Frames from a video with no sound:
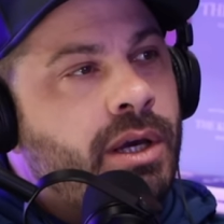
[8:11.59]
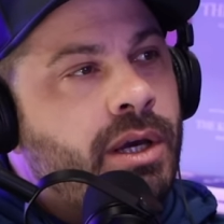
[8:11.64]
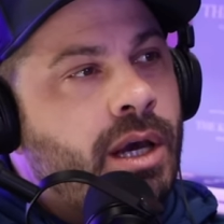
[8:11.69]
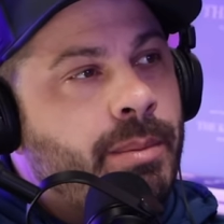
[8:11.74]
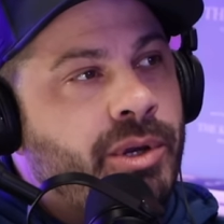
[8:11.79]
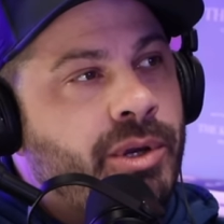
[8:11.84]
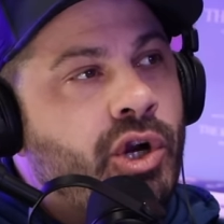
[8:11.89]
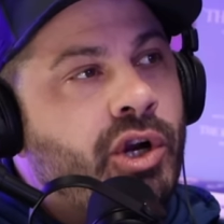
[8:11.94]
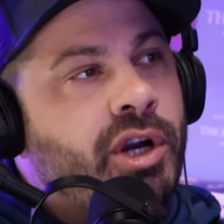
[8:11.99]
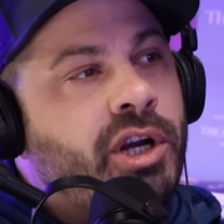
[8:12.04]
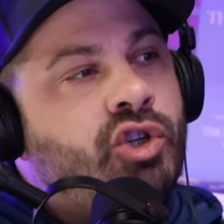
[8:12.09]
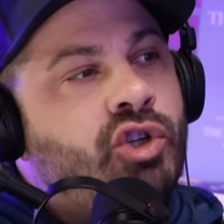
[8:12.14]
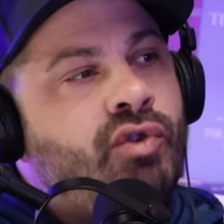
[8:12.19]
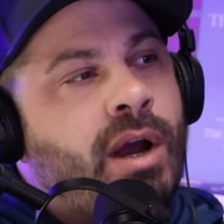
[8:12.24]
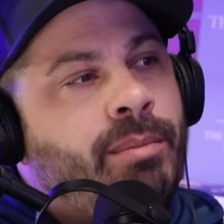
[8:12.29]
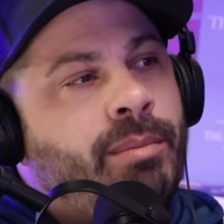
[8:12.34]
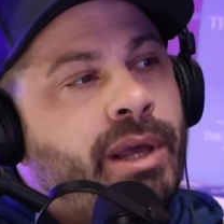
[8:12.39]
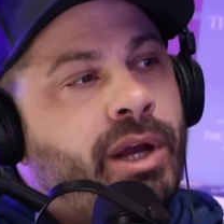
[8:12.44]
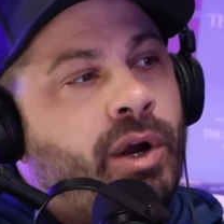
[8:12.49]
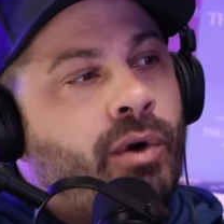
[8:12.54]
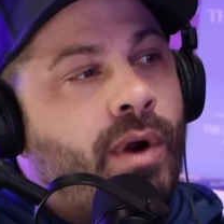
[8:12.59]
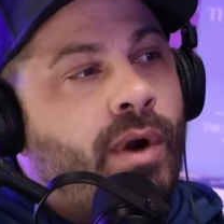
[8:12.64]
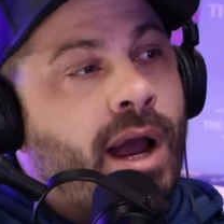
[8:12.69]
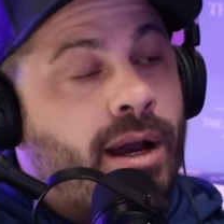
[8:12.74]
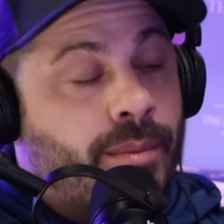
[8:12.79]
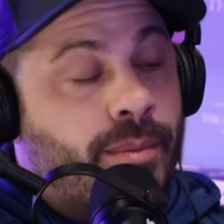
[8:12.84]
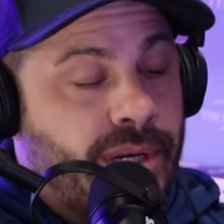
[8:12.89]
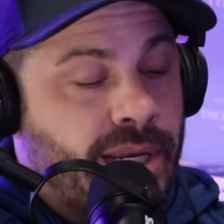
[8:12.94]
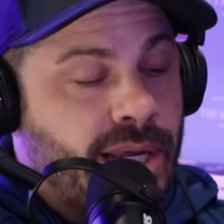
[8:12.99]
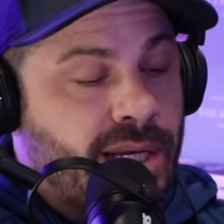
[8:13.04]
I mean, you're going to drop like a
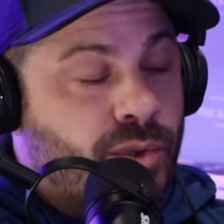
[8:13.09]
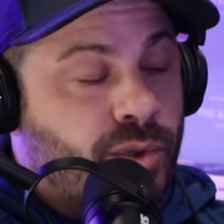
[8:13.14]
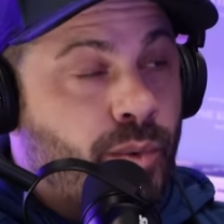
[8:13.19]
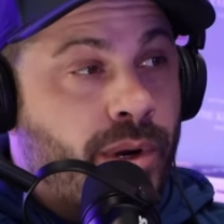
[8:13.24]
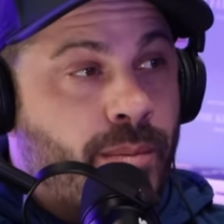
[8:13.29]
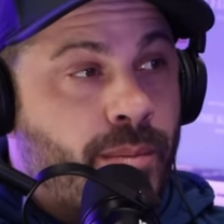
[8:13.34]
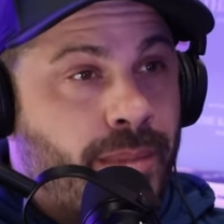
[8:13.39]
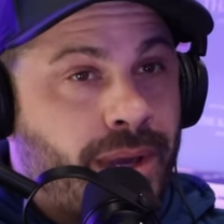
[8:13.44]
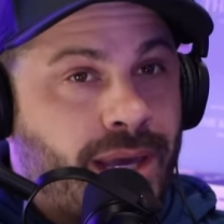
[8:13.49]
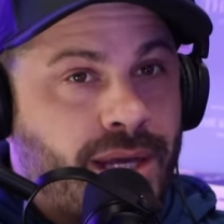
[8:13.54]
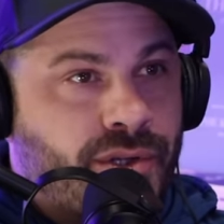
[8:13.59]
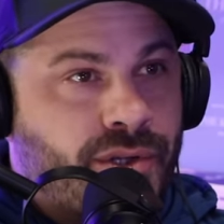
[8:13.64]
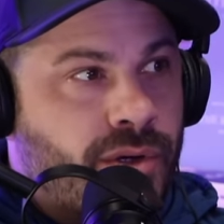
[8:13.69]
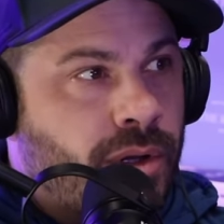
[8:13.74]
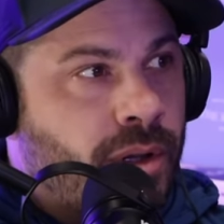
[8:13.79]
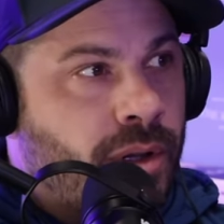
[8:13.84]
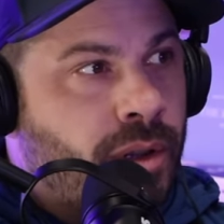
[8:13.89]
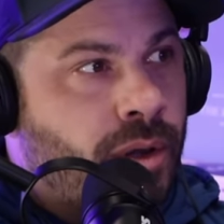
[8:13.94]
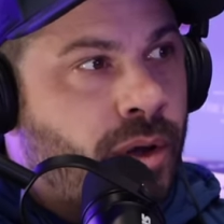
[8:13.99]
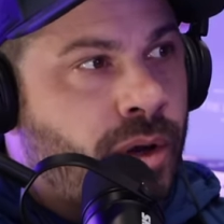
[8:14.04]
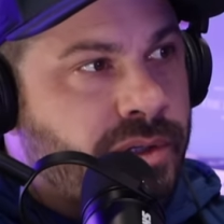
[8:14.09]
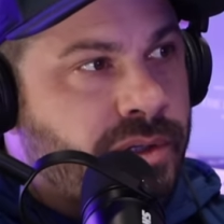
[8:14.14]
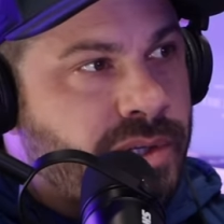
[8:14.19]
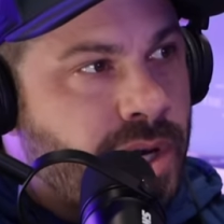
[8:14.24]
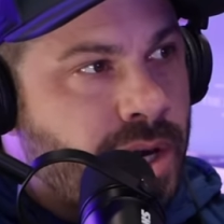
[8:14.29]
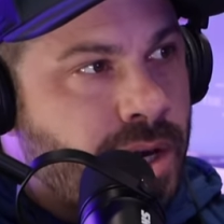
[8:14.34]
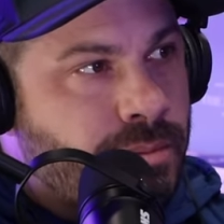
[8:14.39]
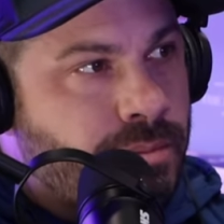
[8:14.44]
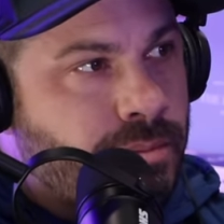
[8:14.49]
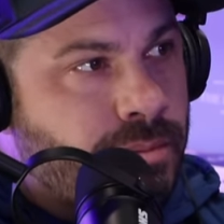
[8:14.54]
rock. I mean, he hasn't won a major in a long
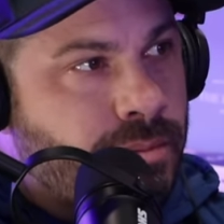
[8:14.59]
time.